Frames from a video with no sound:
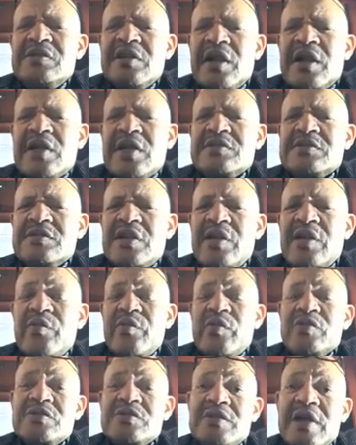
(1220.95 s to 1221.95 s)
the last time
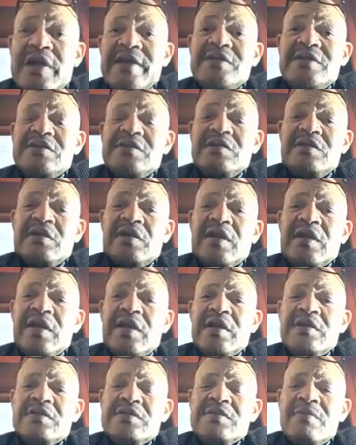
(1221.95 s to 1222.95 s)
was 19
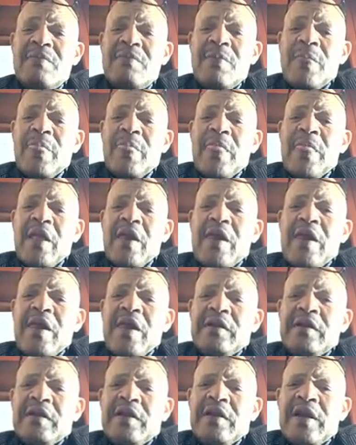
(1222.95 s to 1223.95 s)
days.
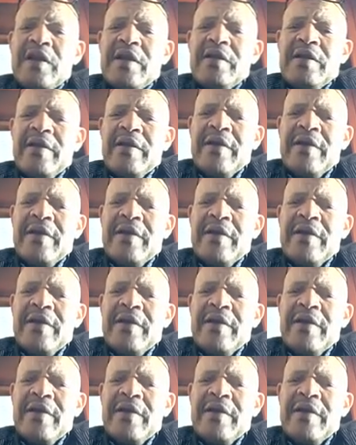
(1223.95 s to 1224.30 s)
And then